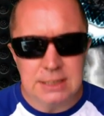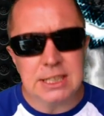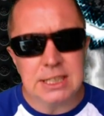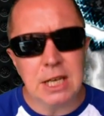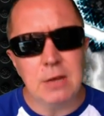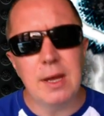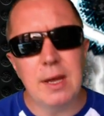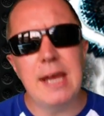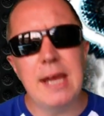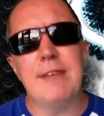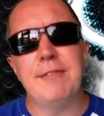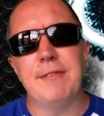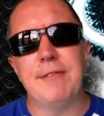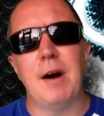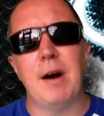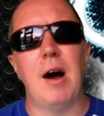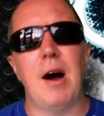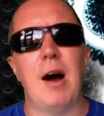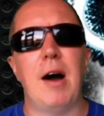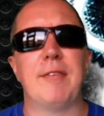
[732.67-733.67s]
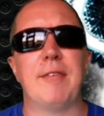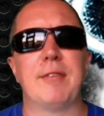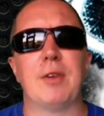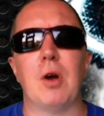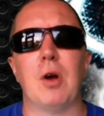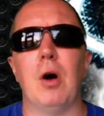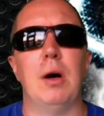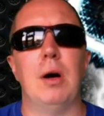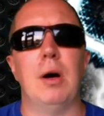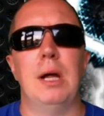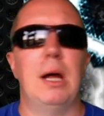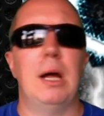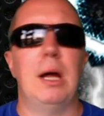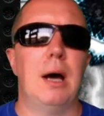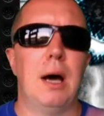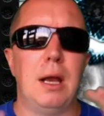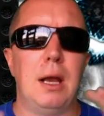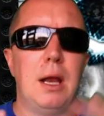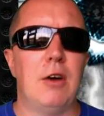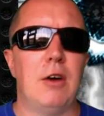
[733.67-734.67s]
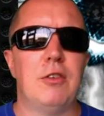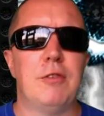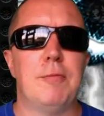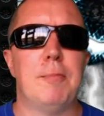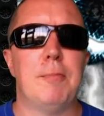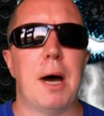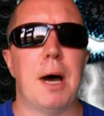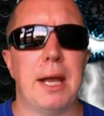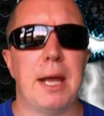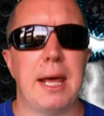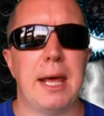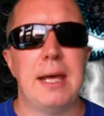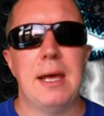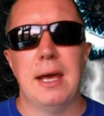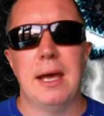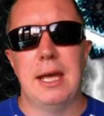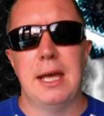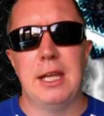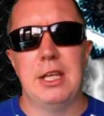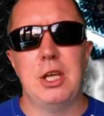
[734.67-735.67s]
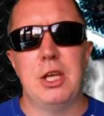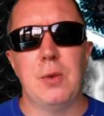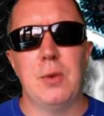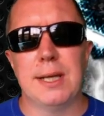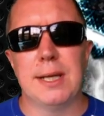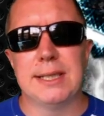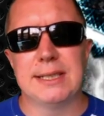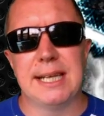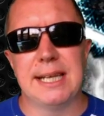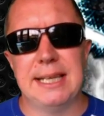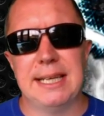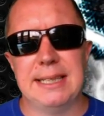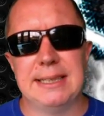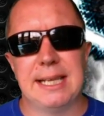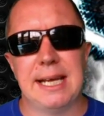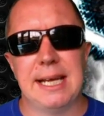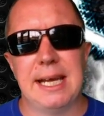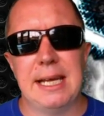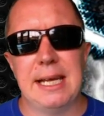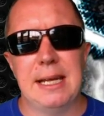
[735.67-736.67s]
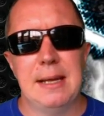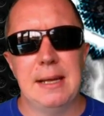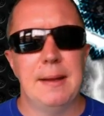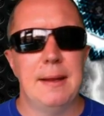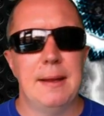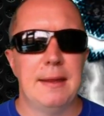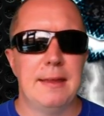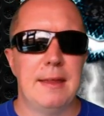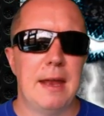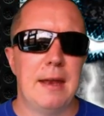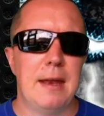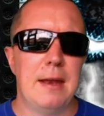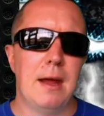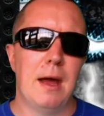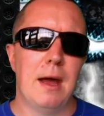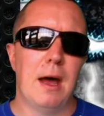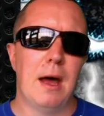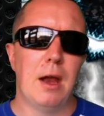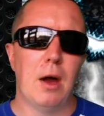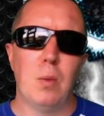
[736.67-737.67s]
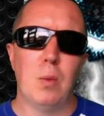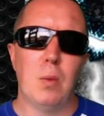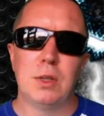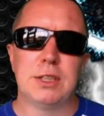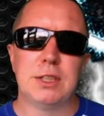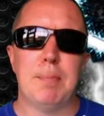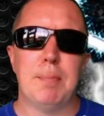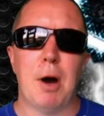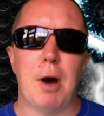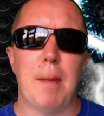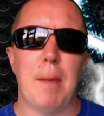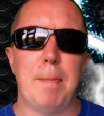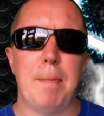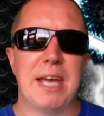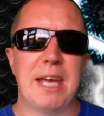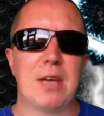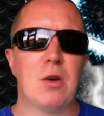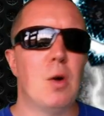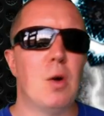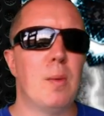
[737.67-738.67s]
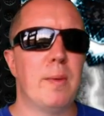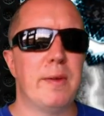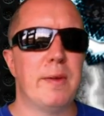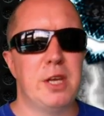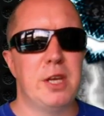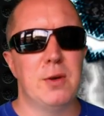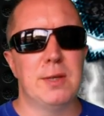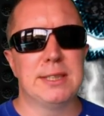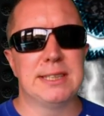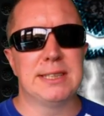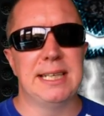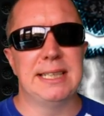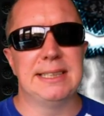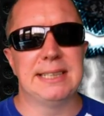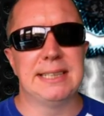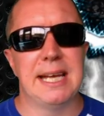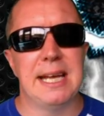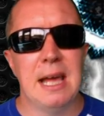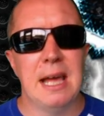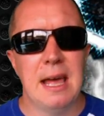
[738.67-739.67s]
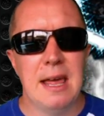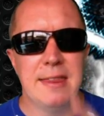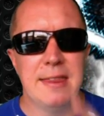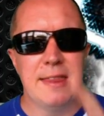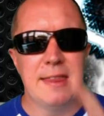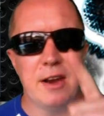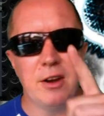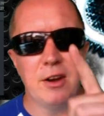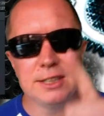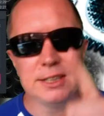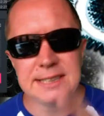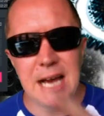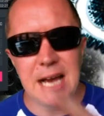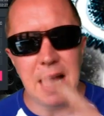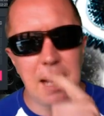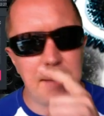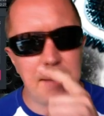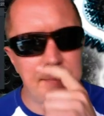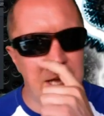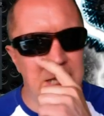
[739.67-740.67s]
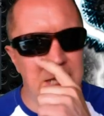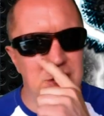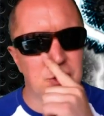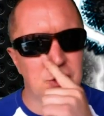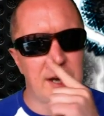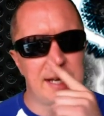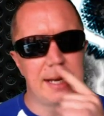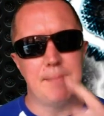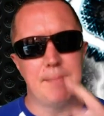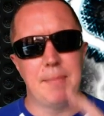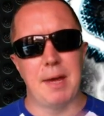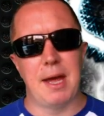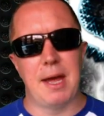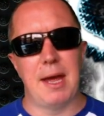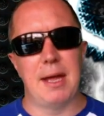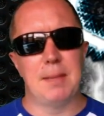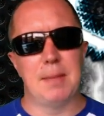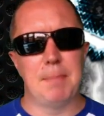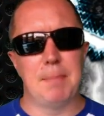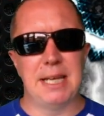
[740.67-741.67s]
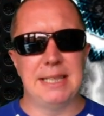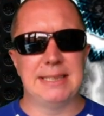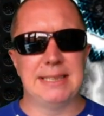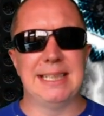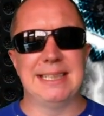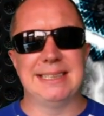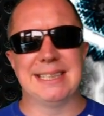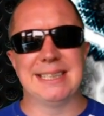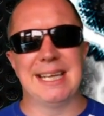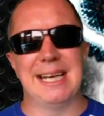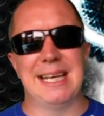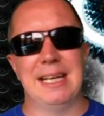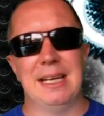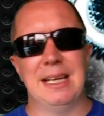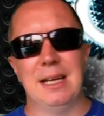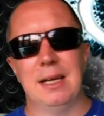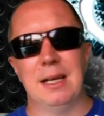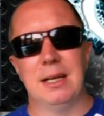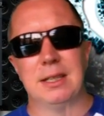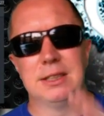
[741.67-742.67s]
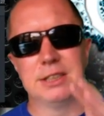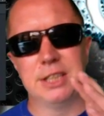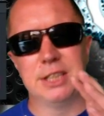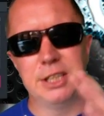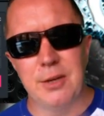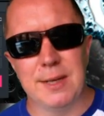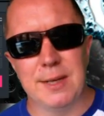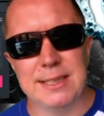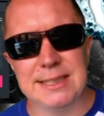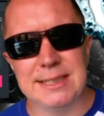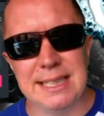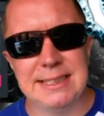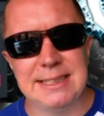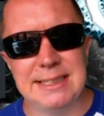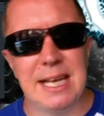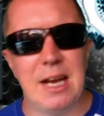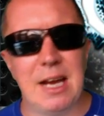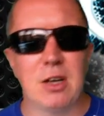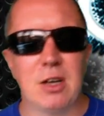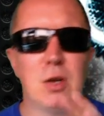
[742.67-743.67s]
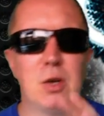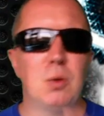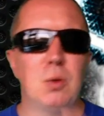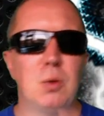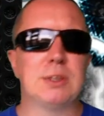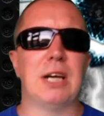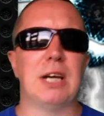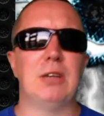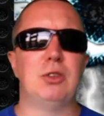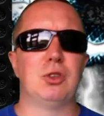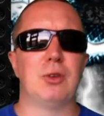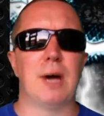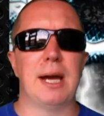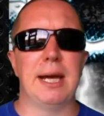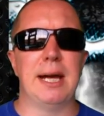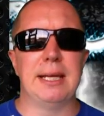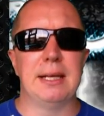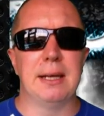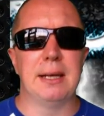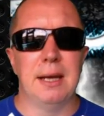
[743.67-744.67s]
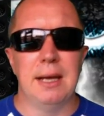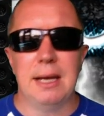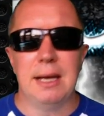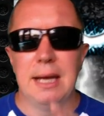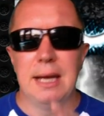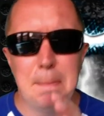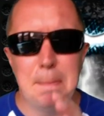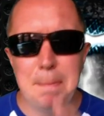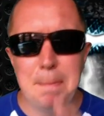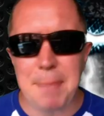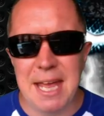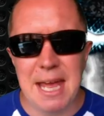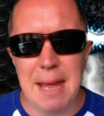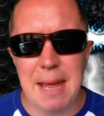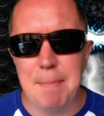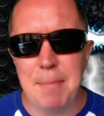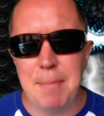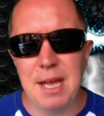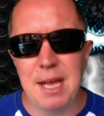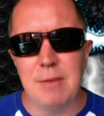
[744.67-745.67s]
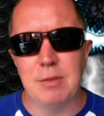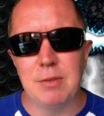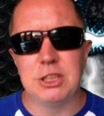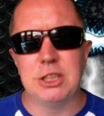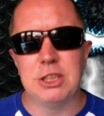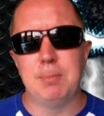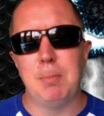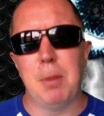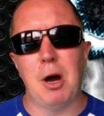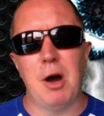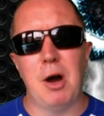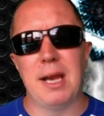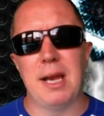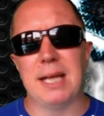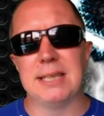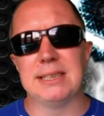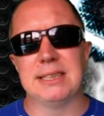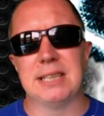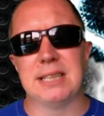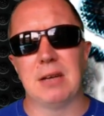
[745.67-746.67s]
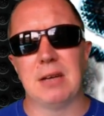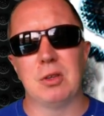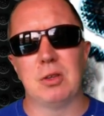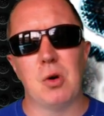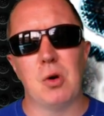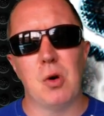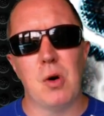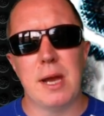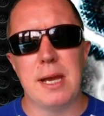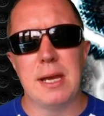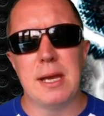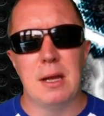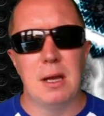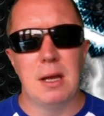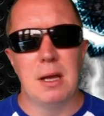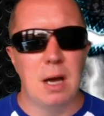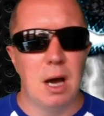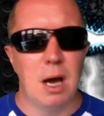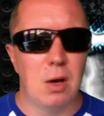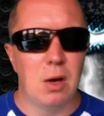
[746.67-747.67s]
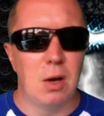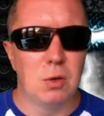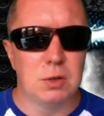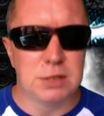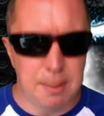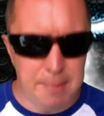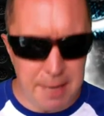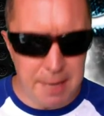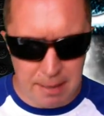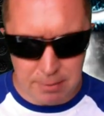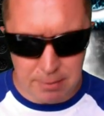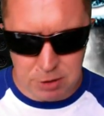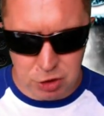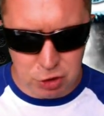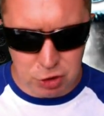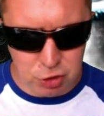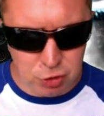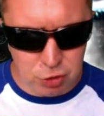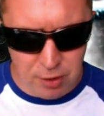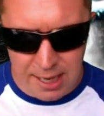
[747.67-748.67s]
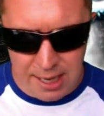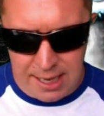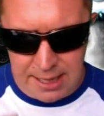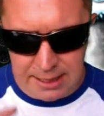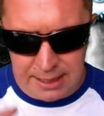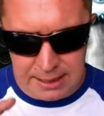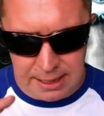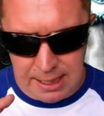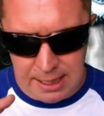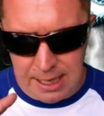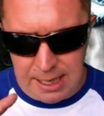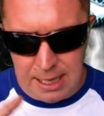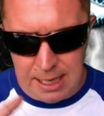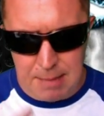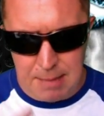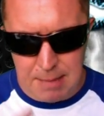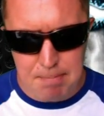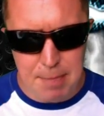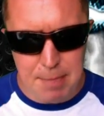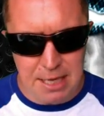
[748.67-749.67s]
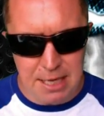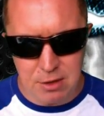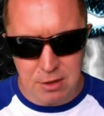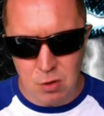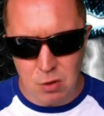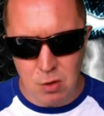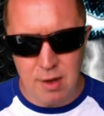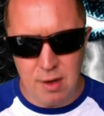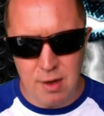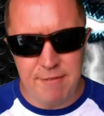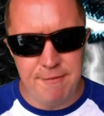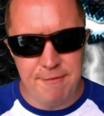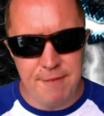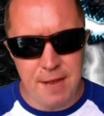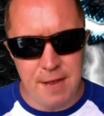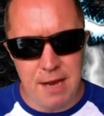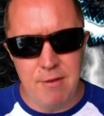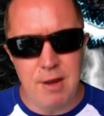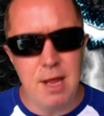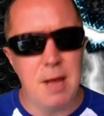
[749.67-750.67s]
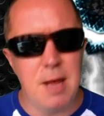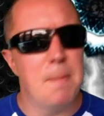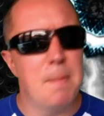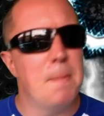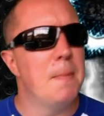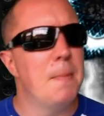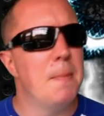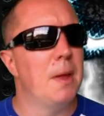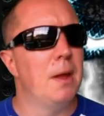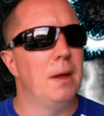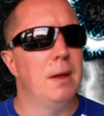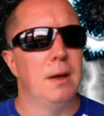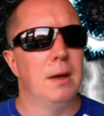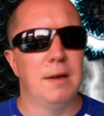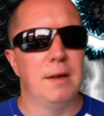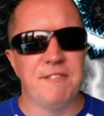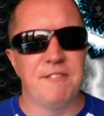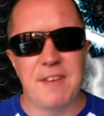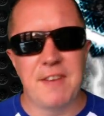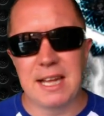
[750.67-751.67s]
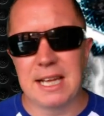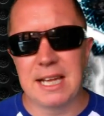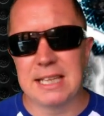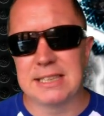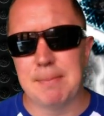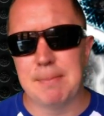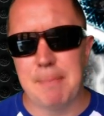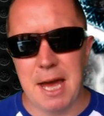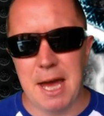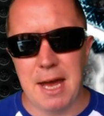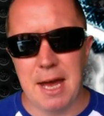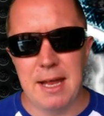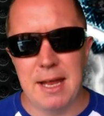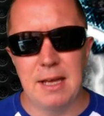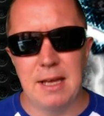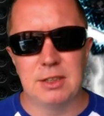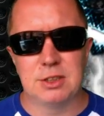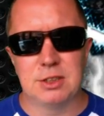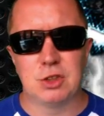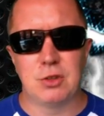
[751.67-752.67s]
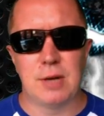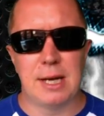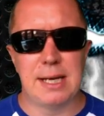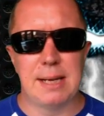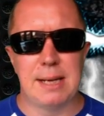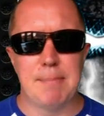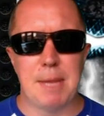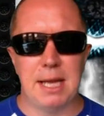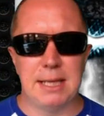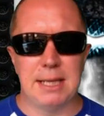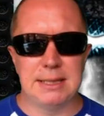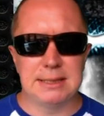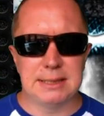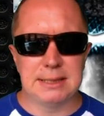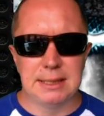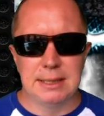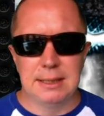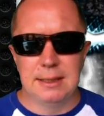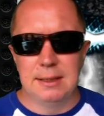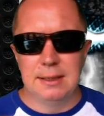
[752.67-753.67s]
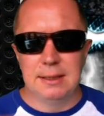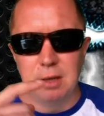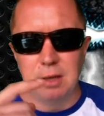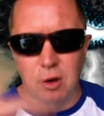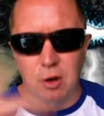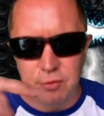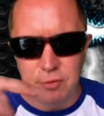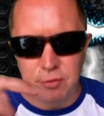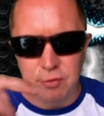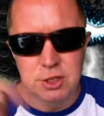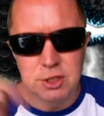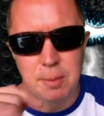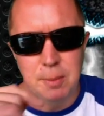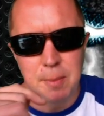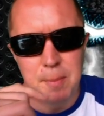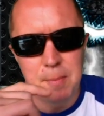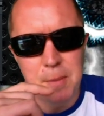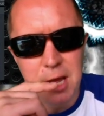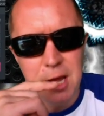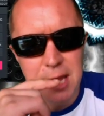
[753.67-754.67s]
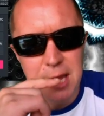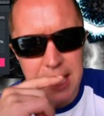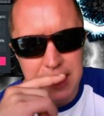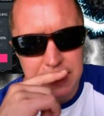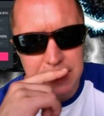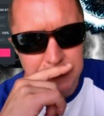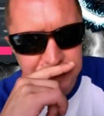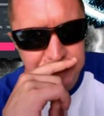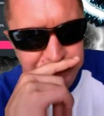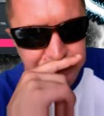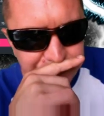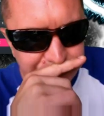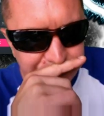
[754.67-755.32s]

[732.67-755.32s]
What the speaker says: So if I've got a load of money in USDT and I want to buy Bitcoin with USDT, then I set up that trading pair, BTC to USDT. I can also trade in BNB, which is Binance's own coin. I'll also be able to trade in Bitcoin, Ethereum. I think that's about it as trading pairs off the top of my head.